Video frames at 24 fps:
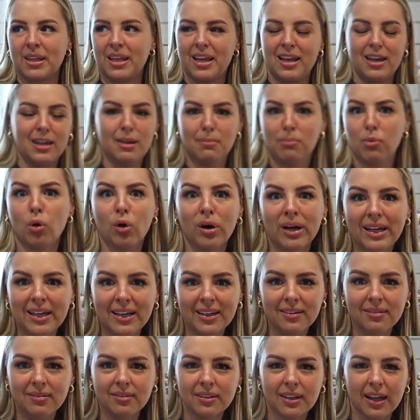in the
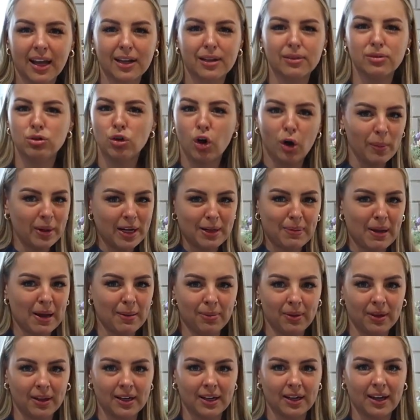morning, like not many
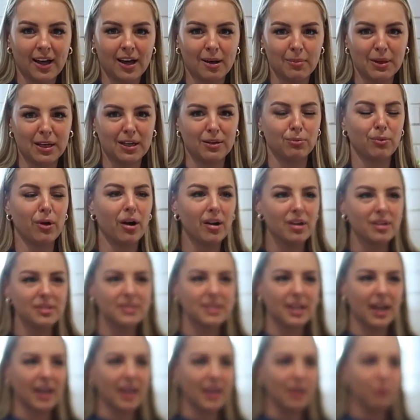people are going to come in.
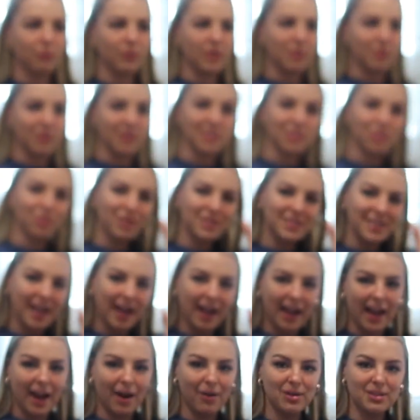Whereas like if we restrict
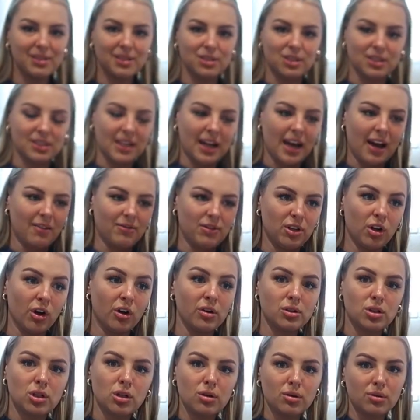our hours and just have, you
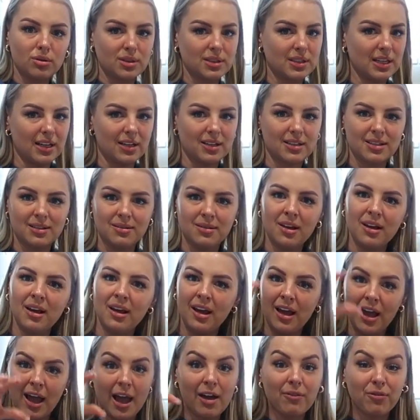know, 2 till 6
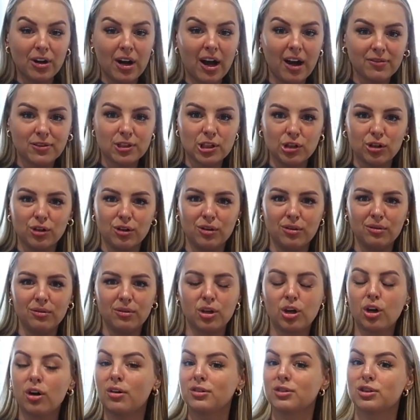every afternoon,
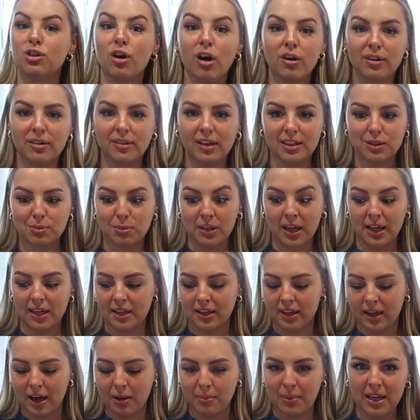girls know that that's when they
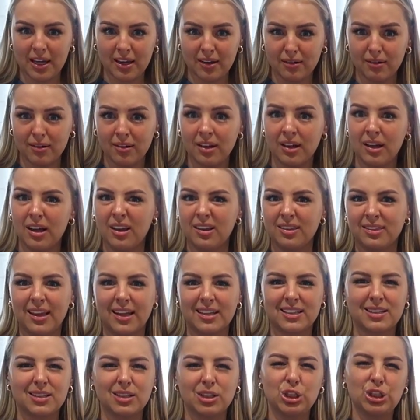can come in.
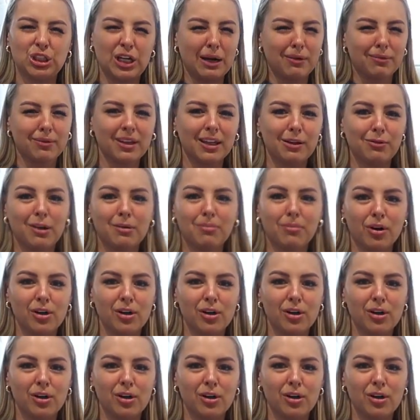That's generally when